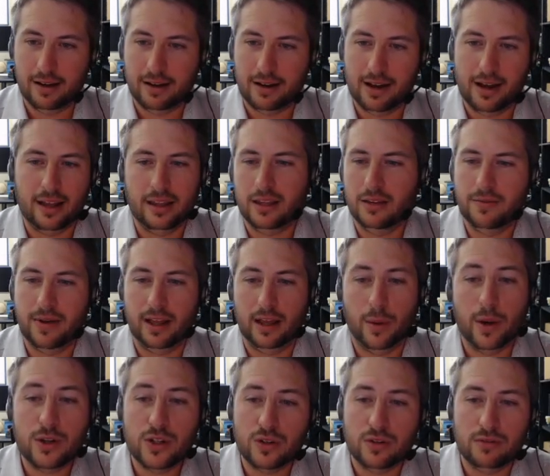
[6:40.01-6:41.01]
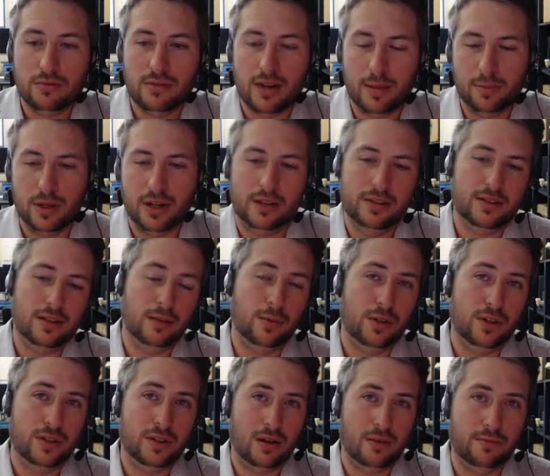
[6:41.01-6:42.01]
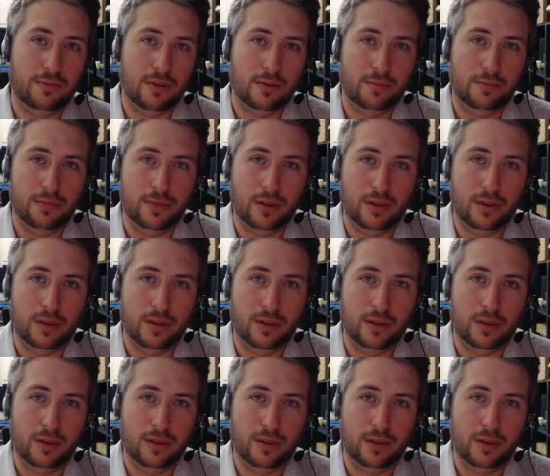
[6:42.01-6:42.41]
and the evaluation MU density, which has come from